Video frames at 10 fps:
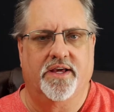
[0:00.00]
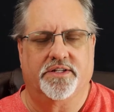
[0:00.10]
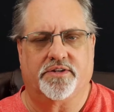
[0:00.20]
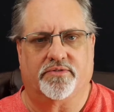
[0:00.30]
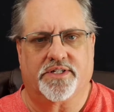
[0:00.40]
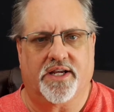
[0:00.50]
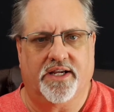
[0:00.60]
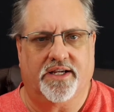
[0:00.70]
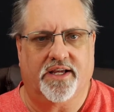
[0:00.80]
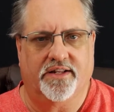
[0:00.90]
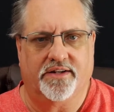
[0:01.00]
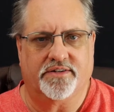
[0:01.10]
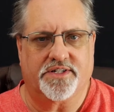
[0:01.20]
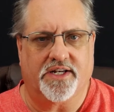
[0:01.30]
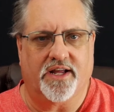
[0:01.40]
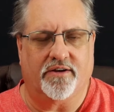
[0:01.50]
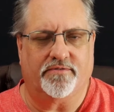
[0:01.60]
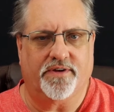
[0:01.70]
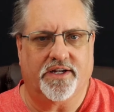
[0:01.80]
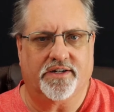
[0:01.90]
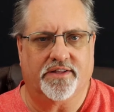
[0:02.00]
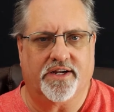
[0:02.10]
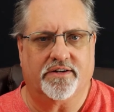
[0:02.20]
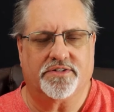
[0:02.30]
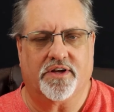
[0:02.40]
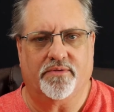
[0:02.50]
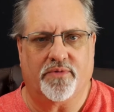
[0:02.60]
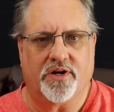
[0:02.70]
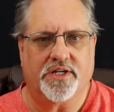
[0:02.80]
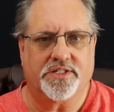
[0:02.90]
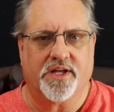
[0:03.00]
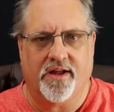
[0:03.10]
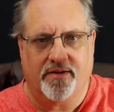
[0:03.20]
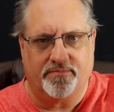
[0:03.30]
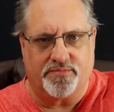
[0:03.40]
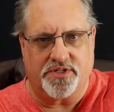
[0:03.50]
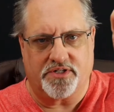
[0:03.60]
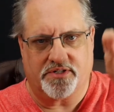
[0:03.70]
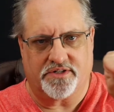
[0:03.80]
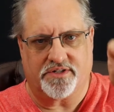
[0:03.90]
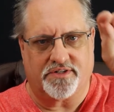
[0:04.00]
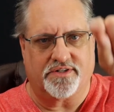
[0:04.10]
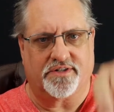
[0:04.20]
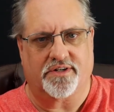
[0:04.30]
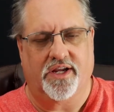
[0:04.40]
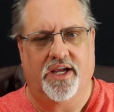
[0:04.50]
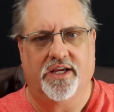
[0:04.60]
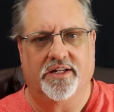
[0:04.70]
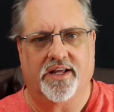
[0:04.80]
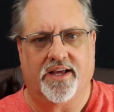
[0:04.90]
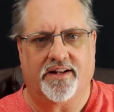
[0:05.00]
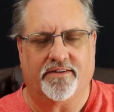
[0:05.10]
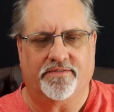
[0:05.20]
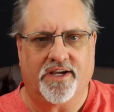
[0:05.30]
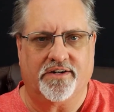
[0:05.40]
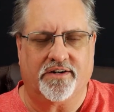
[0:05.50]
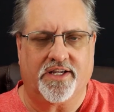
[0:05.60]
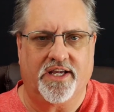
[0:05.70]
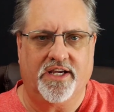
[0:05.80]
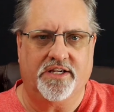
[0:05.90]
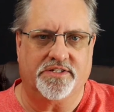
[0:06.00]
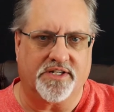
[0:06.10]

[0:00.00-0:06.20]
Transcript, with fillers: So it's like, and there's an elevator there. So I'm always psh, psh, psh, hitting the elevator keys